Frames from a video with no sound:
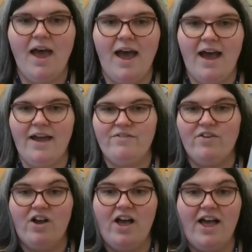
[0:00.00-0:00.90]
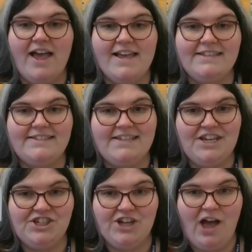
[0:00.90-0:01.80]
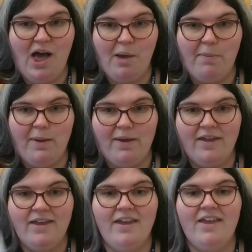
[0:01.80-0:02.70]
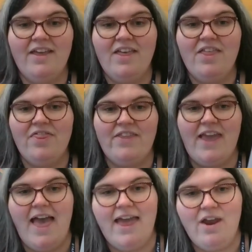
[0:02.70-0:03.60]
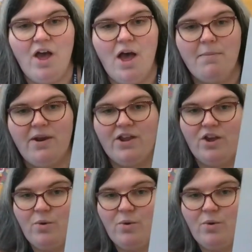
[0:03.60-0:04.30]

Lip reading: I've got a C sharp. The enharmonic